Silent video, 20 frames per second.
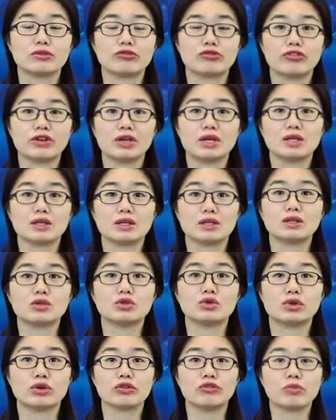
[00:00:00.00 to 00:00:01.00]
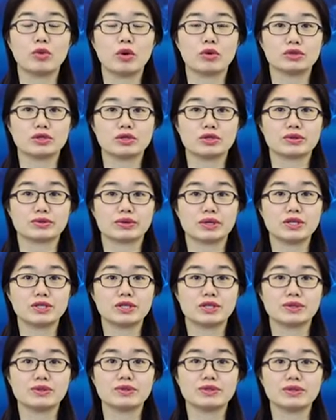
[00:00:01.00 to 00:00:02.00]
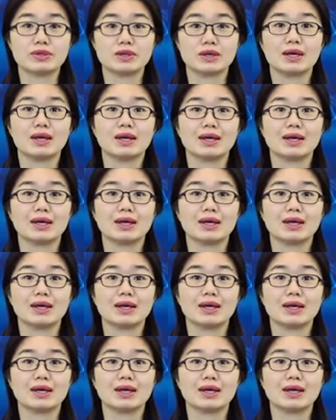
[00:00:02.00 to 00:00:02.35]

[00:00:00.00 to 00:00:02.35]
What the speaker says: Figure 12.3 shows,